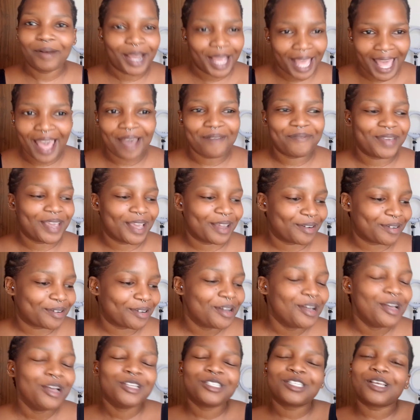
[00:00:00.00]
happy at all.
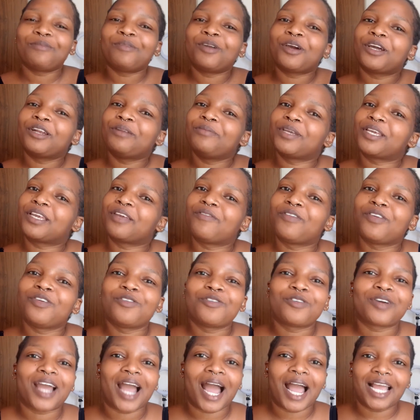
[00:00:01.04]
So I'm not gonna be giving
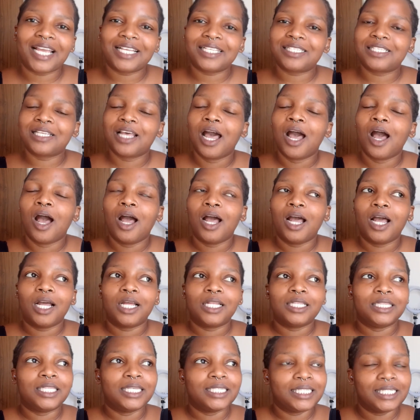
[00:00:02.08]
you guys
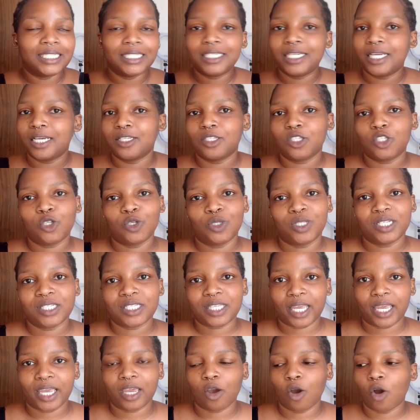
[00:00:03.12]
the details to this
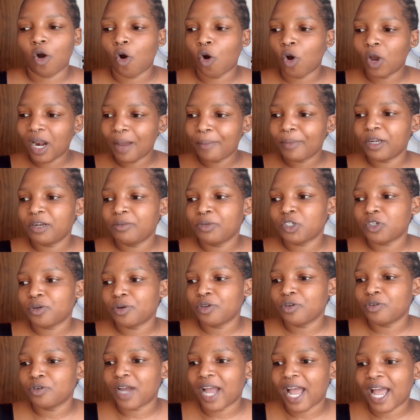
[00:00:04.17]
hair. All I'm gonna be showing
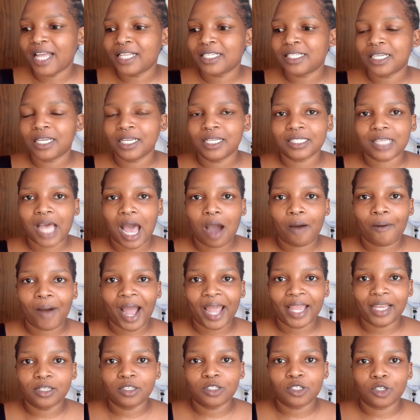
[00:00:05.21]
you guys is how I
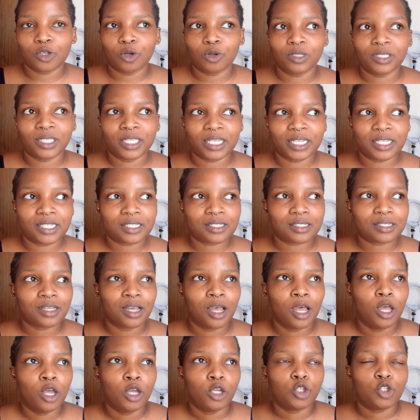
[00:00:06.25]
install this
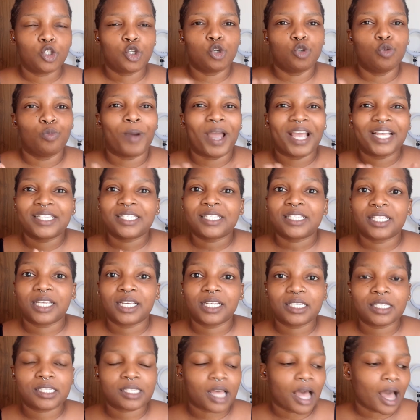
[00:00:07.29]

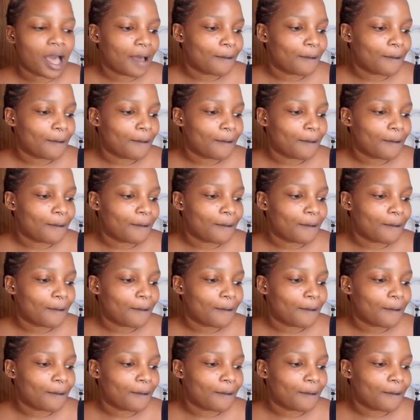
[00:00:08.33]
2x6